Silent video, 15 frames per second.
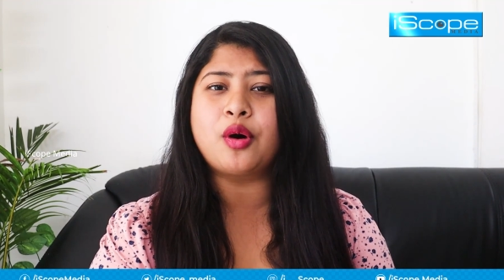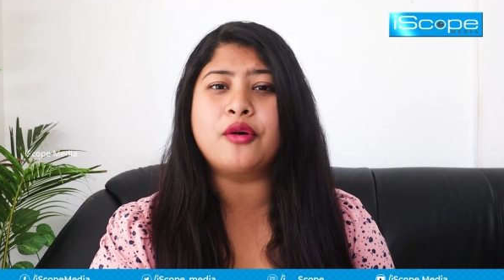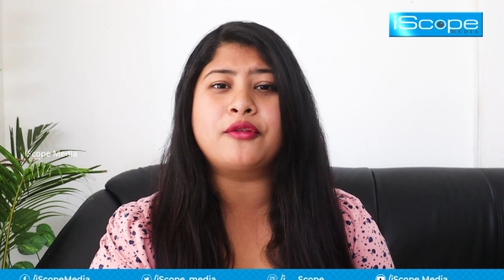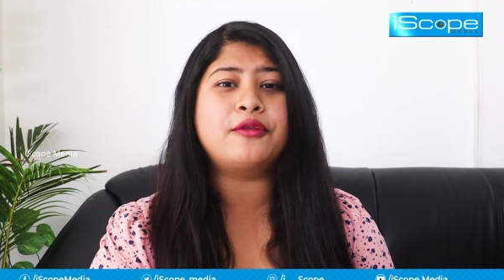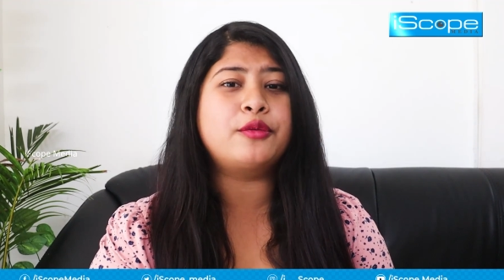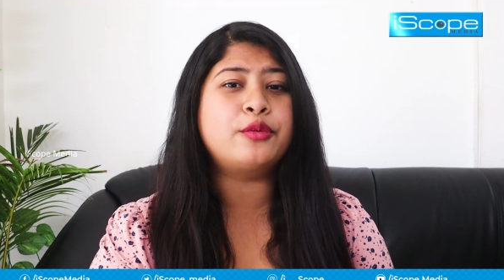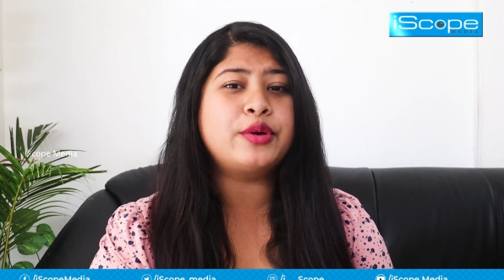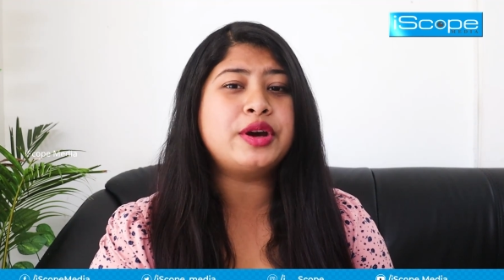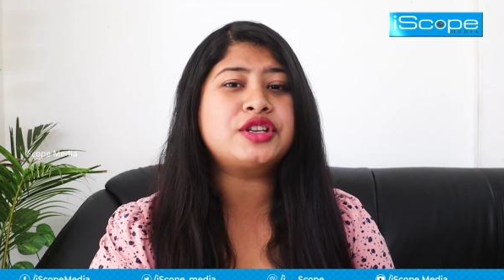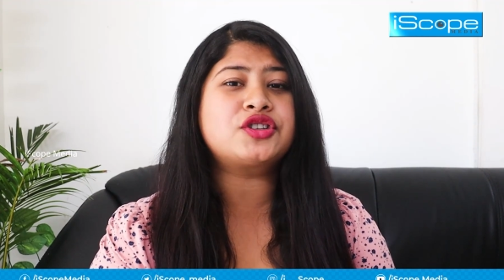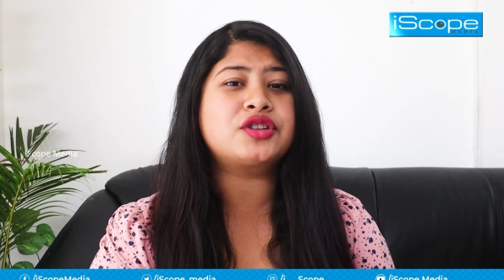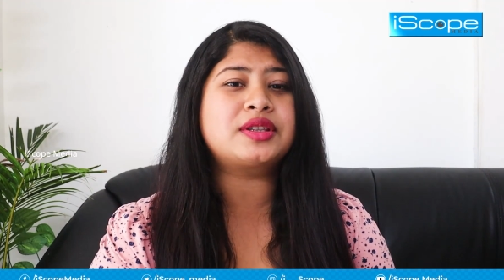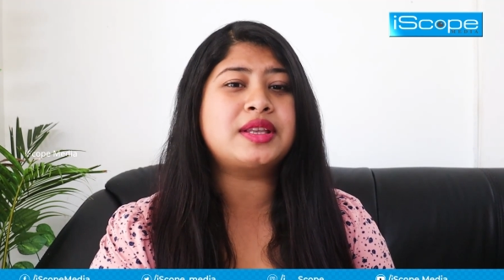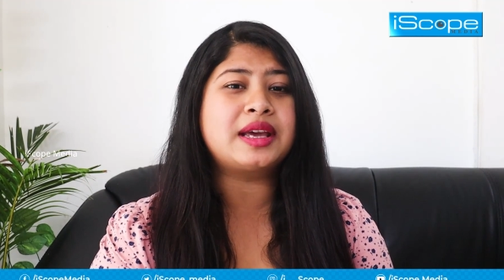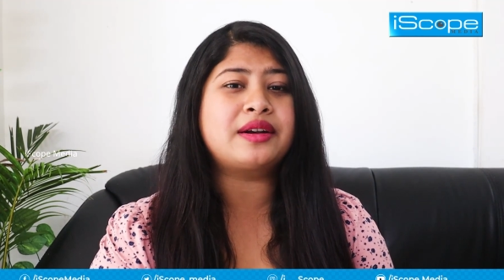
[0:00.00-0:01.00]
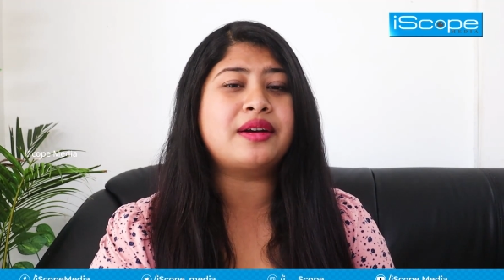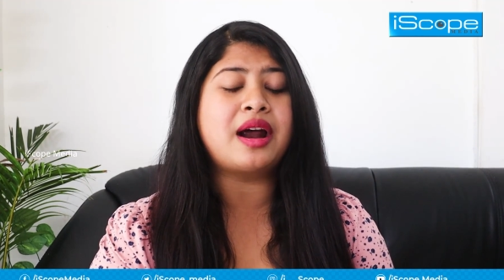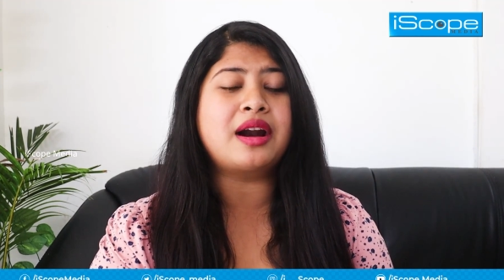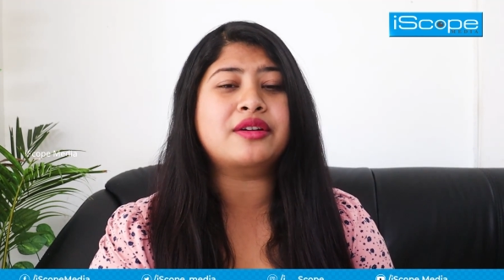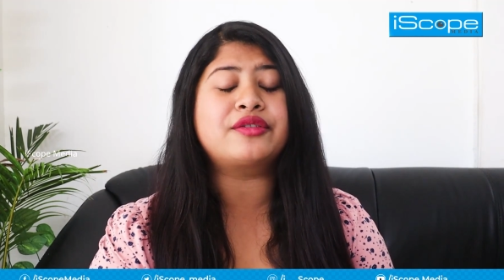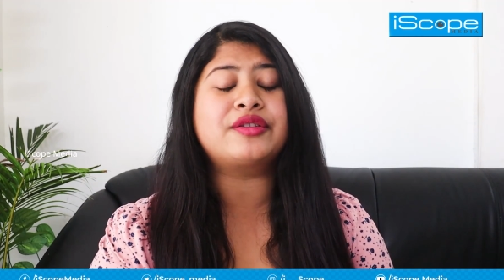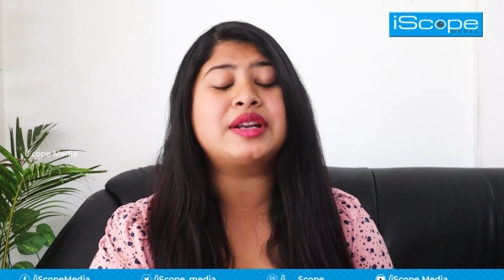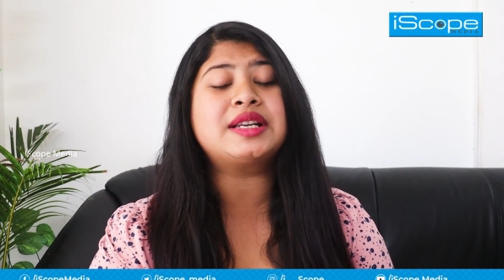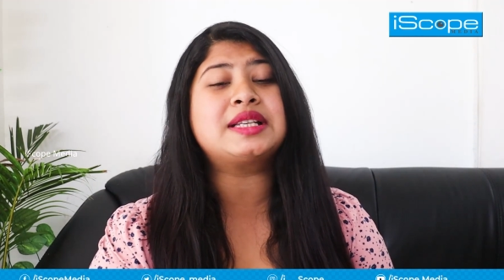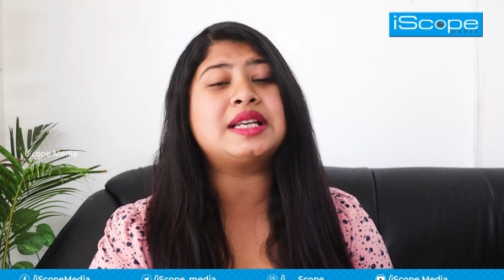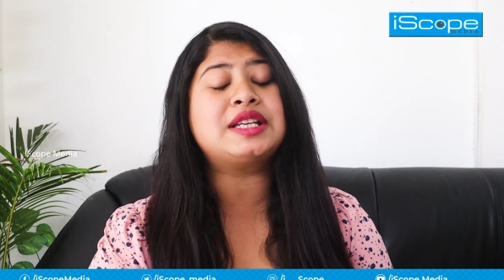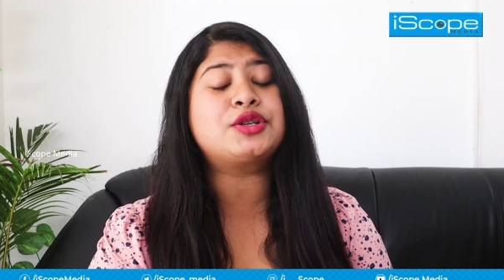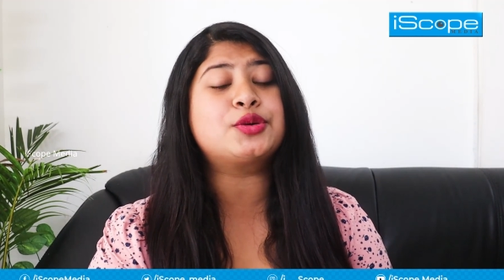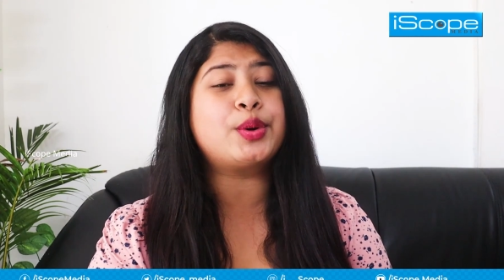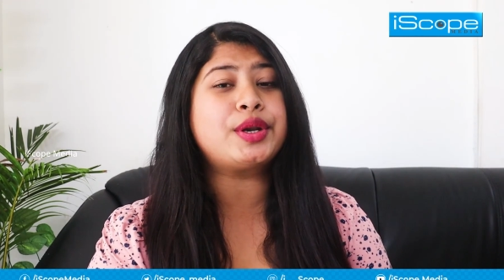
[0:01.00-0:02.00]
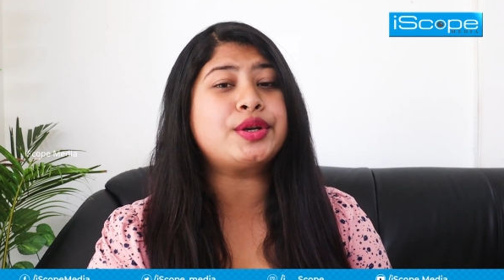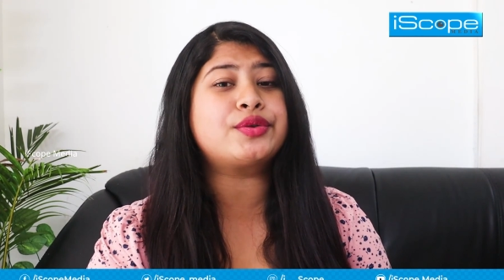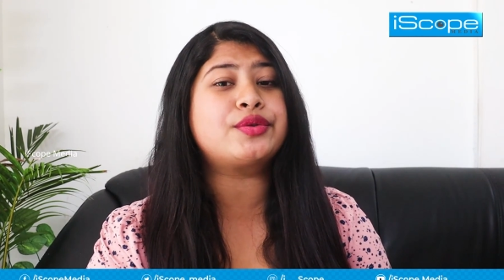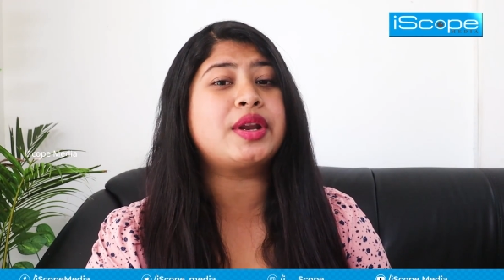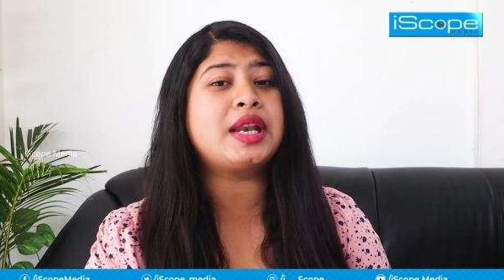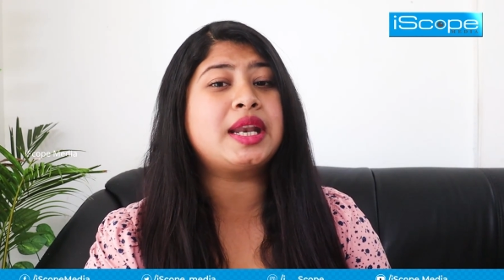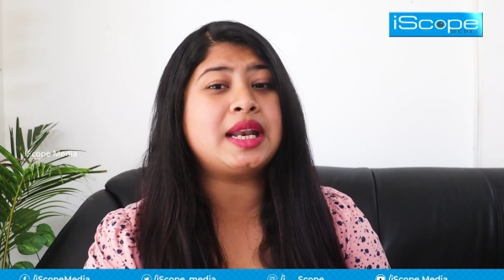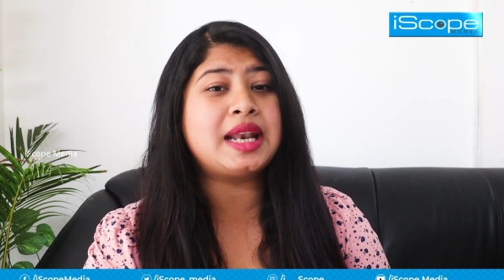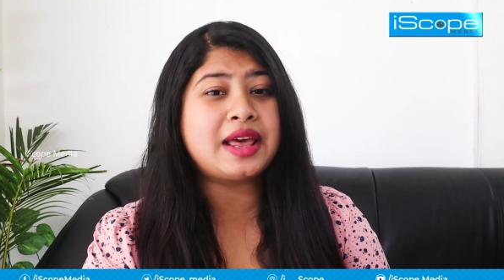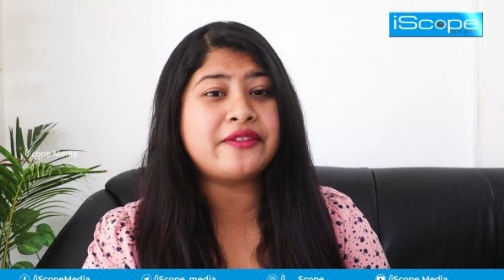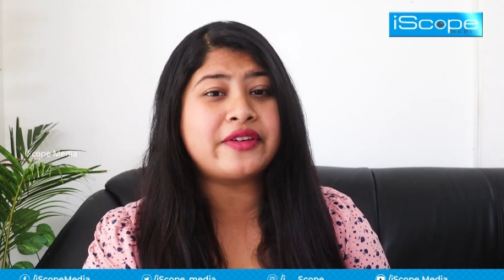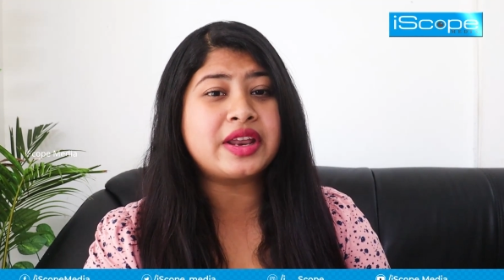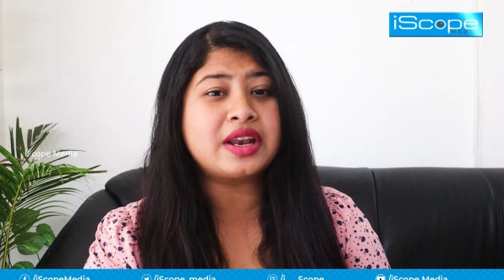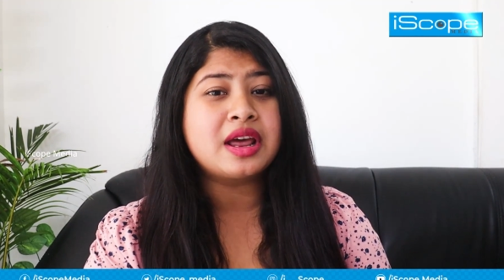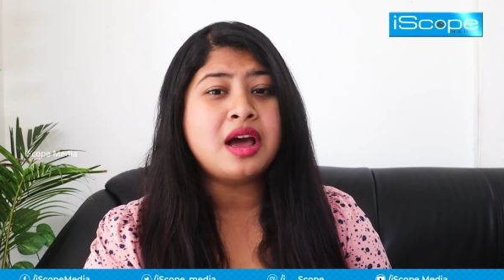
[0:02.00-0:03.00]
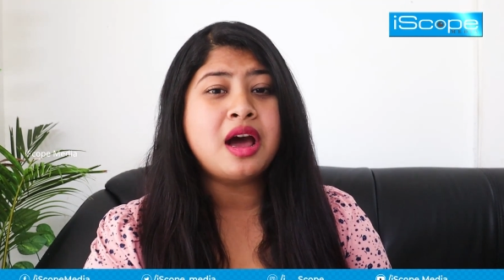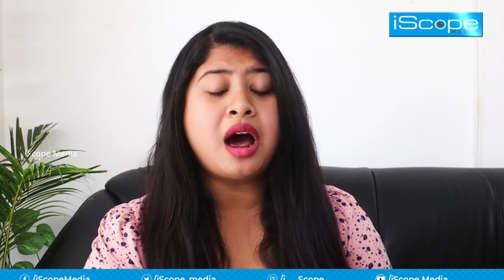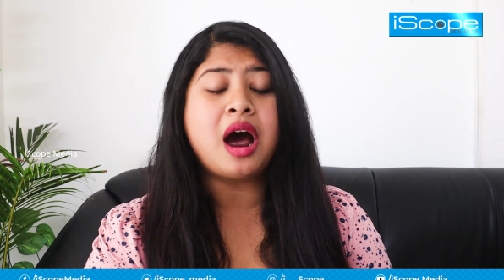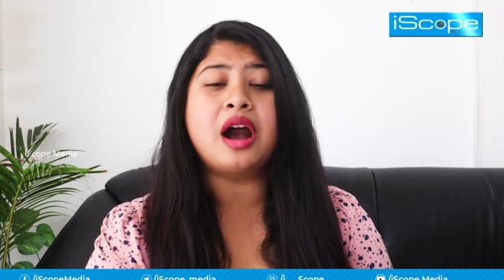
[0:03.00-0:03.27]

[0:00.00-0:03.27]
of which there are currently 211,